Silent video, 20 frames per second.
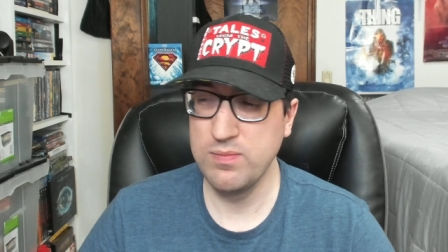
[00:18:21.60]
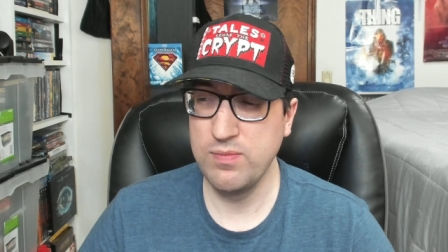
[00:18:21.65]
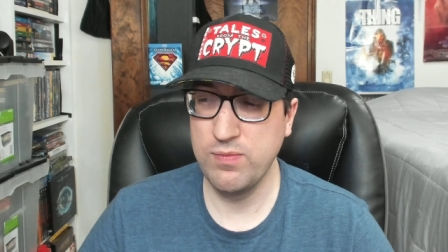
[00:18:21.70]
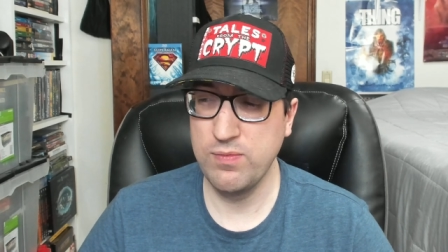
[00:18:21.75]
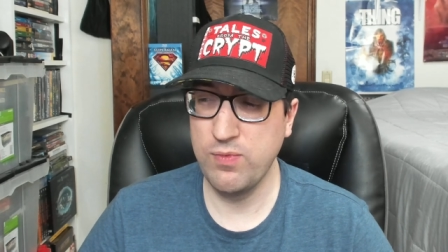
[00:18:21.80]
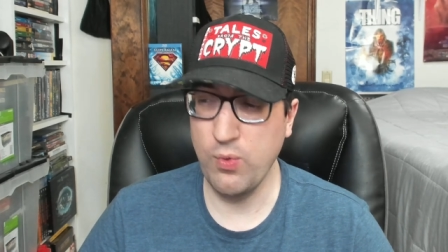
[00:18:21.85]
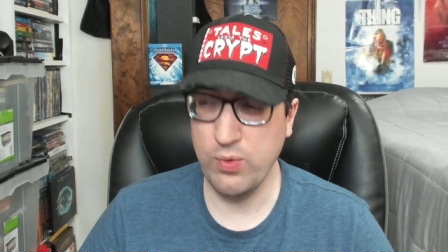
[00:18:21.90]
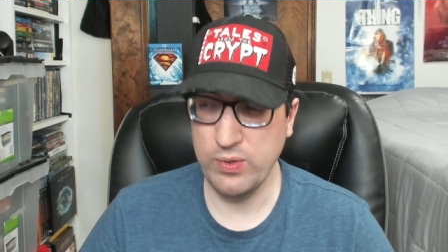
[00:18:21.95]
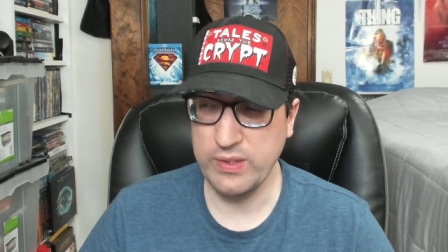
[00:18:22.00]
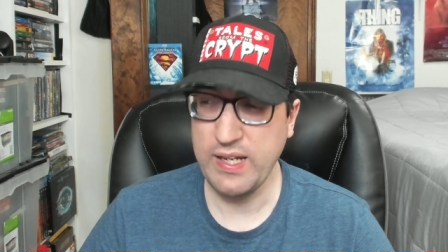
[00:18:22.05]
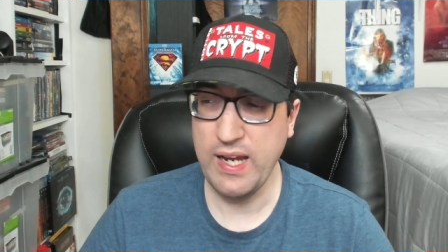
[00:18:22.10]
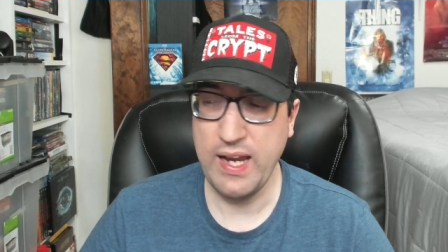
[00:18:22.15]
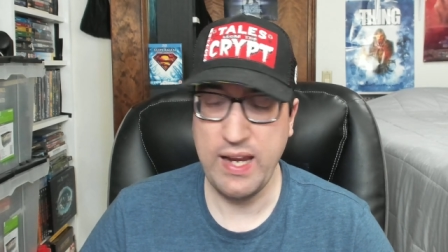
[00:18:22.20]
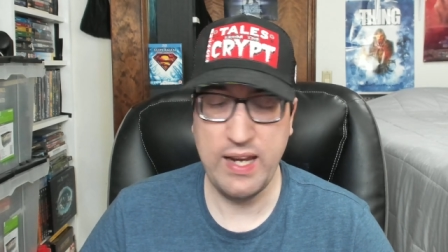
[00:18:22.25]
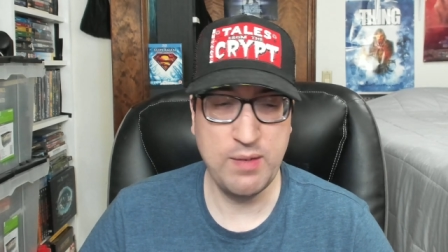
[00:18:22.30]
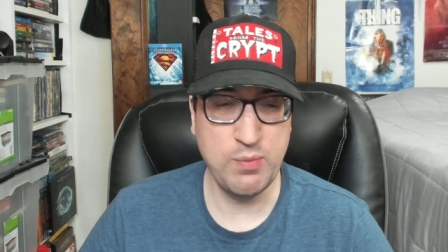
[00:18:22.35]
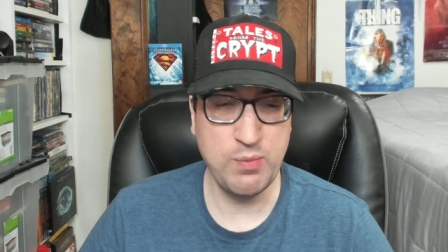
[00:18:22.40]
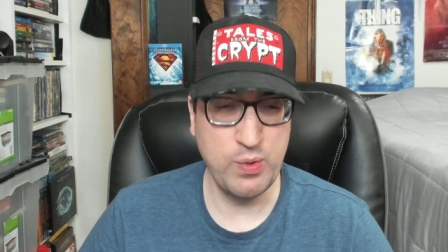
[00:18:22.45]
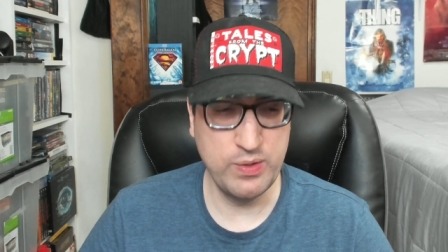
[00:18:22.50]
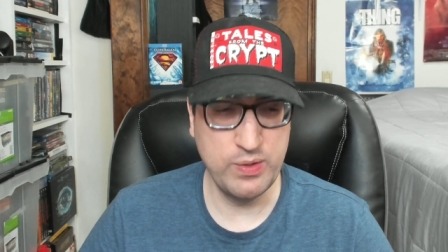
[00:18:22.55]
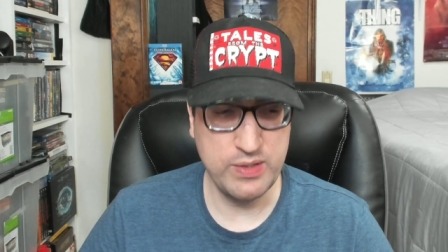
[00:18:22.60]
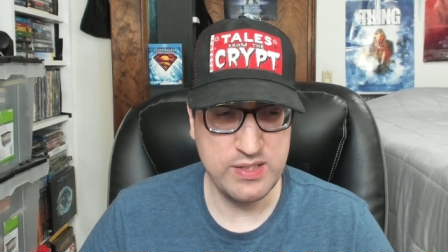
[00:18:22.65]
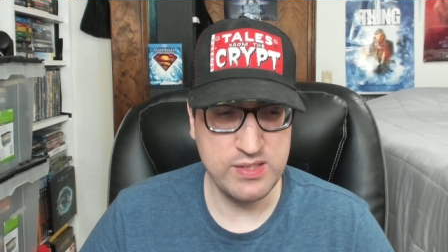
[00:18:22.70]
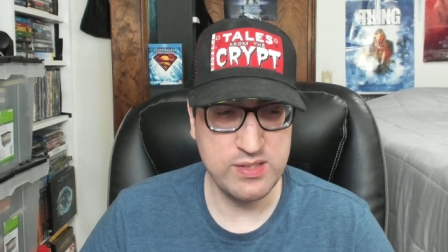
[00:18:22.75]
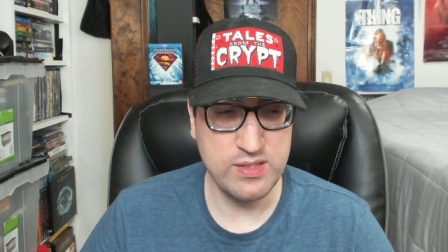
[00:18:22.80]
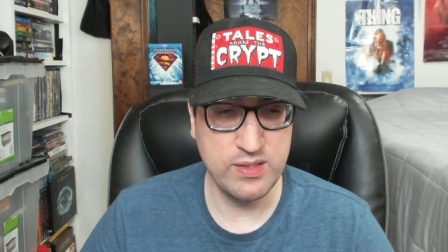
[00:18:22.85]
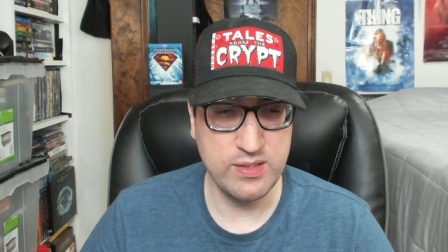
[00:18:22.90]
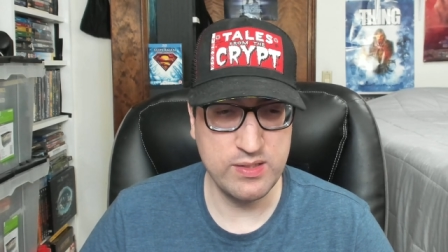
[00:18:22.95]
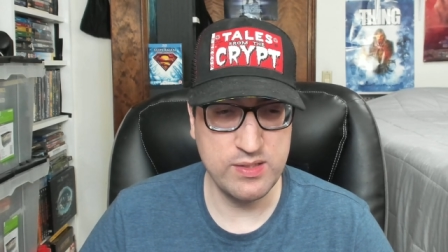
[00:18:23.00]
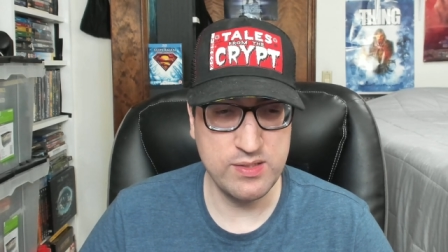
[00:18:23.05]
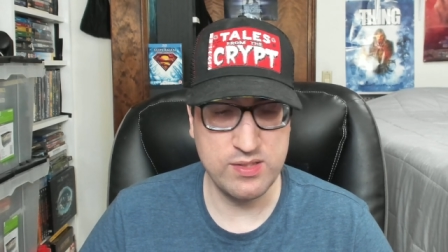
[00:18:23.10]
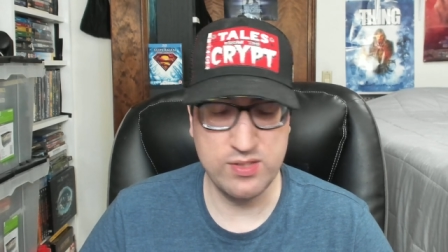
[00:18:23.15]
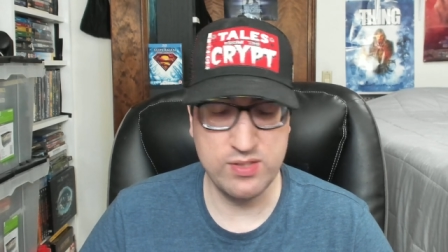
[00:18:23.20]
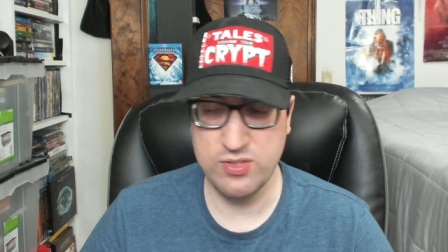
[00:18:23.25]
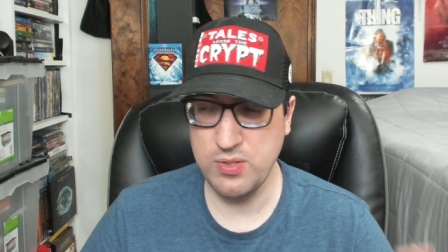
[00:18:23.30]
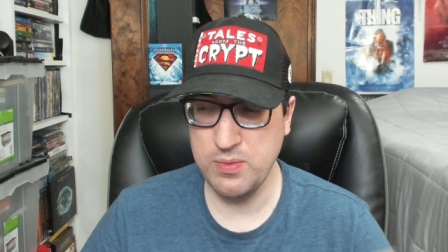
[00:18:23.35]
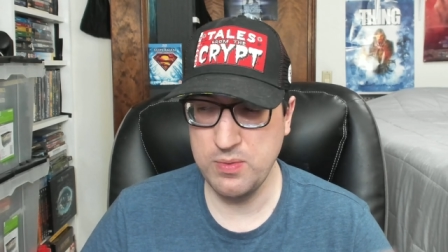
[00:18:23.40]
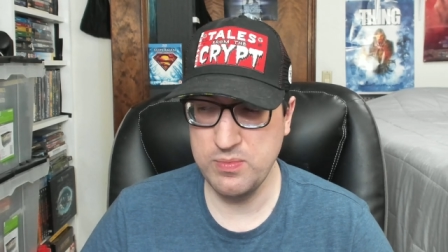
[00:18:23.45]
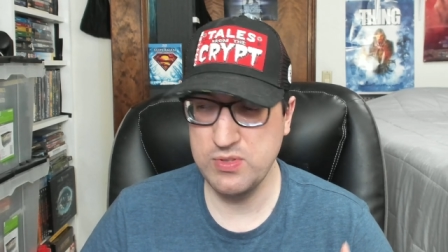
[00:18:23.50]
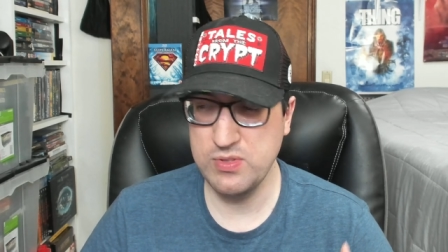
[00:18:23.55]
4K releases in
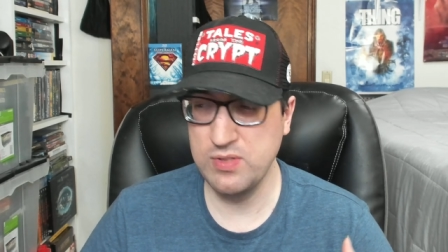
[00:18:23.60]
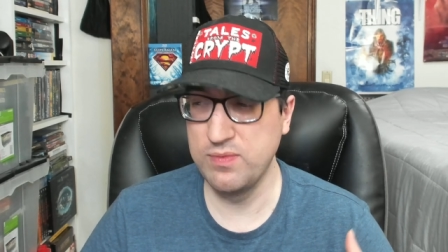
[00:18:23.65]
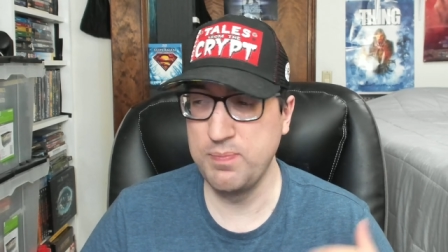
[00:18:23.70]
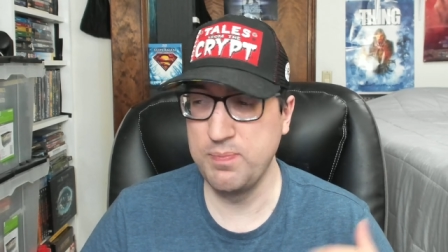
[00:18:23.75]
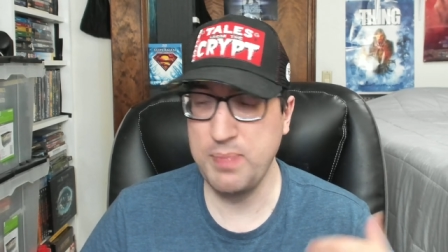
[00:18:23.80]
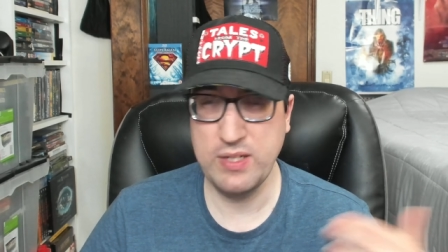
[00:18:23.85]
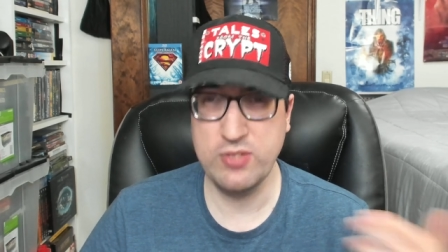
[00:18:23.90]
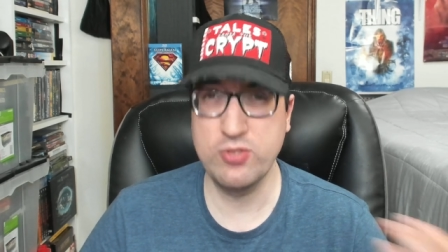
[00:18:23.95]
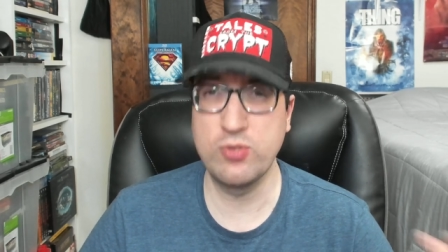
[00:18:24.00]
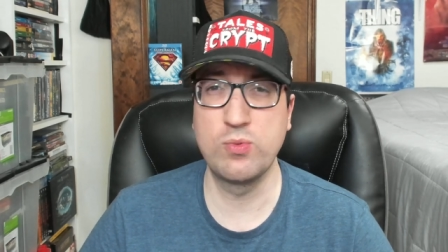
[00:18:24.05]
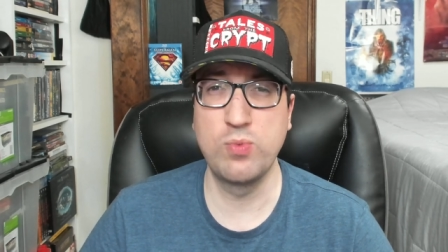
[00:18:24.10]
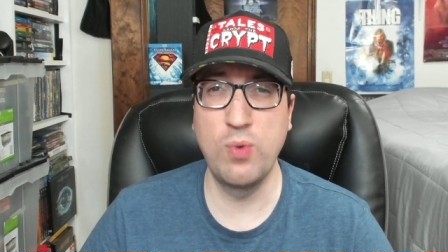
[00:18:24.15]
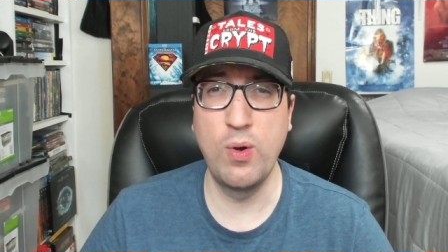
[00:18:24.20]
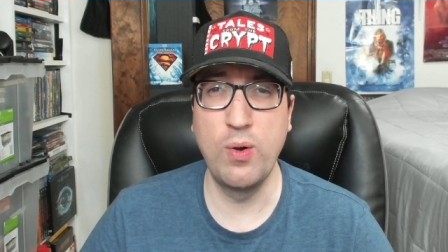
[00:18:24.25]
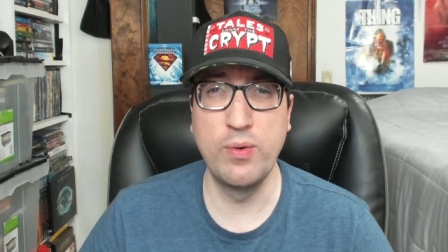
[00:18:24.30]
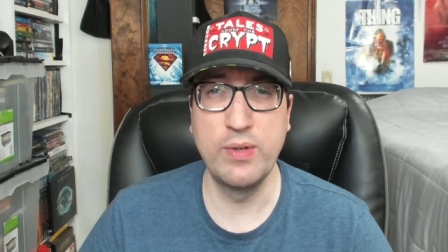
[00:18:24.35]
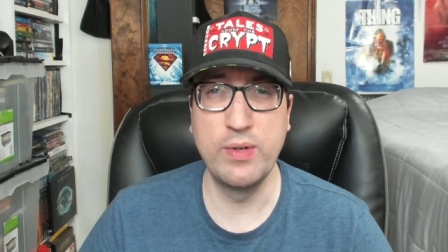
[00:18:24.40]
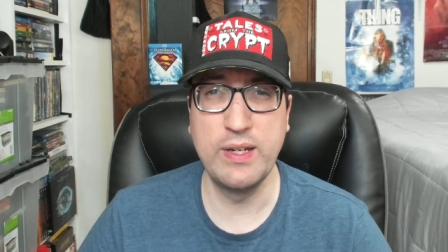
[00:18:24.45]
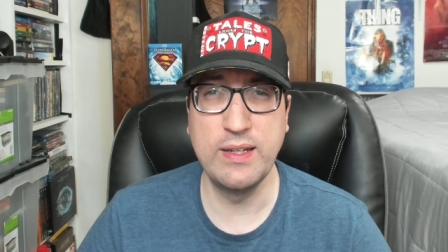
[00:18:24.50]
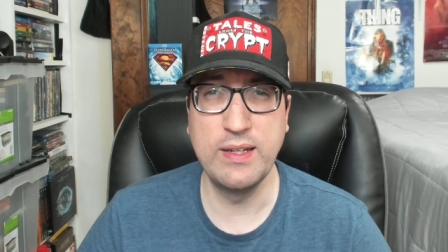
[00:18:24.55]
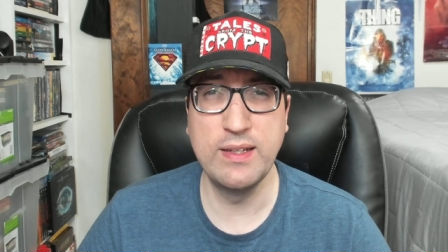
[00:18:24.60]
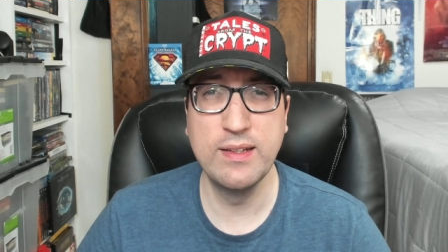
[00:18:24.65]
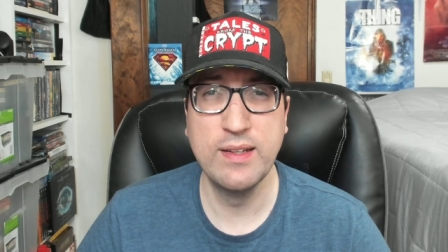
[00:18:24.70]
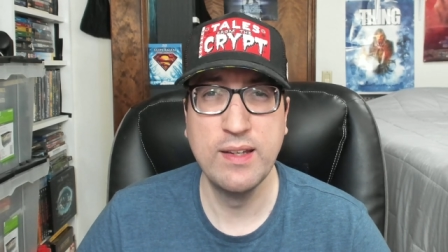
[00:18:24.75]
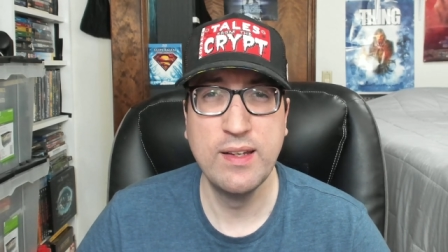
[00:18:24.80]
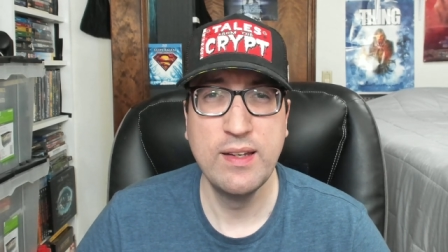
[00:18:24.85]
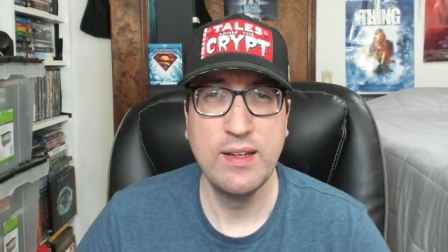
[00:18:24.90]
terms of picture quality